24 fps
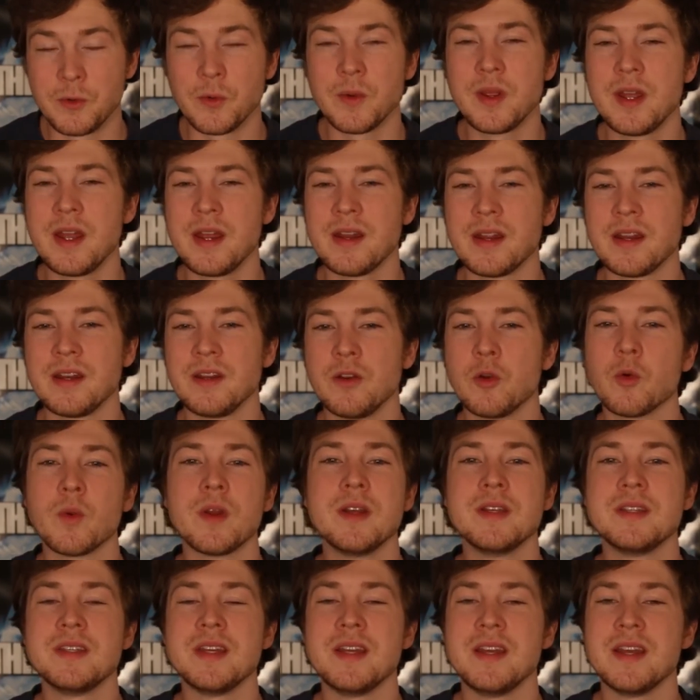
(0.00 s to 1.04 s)
Green and
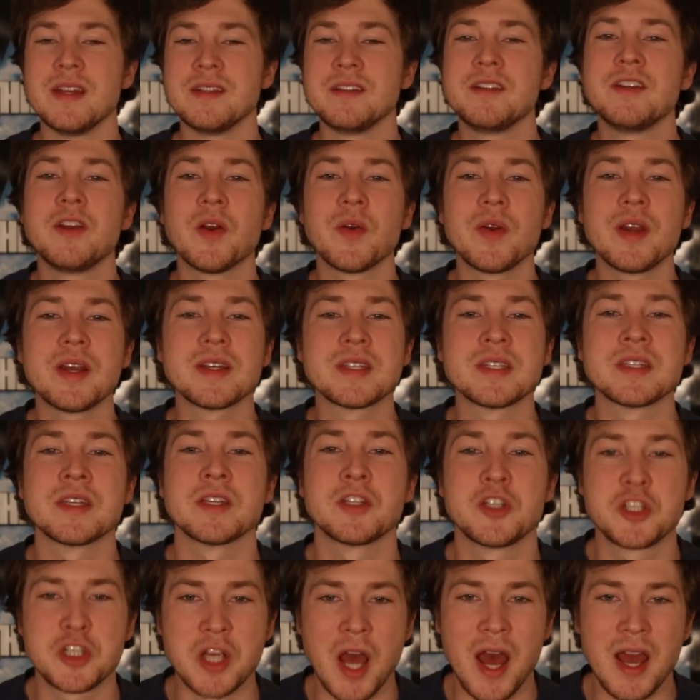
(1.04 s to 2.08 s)
greasy and curious as
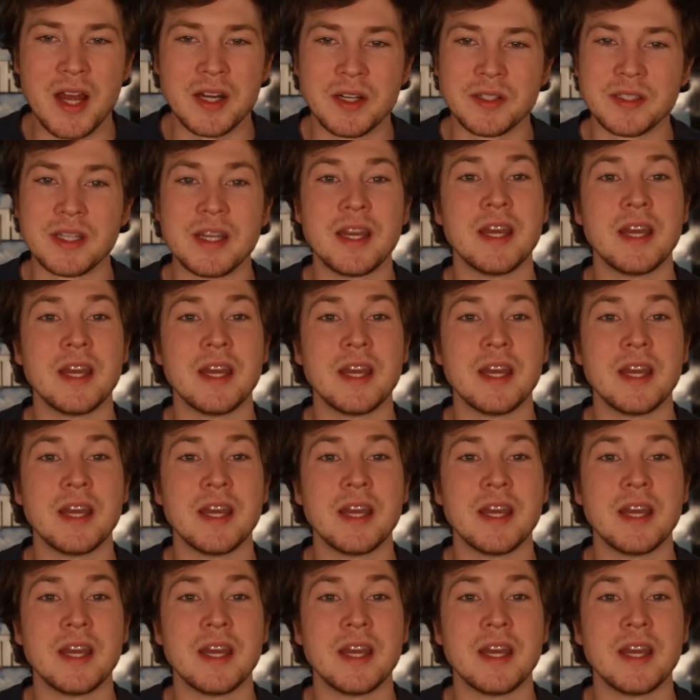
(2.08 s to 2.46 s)
a child,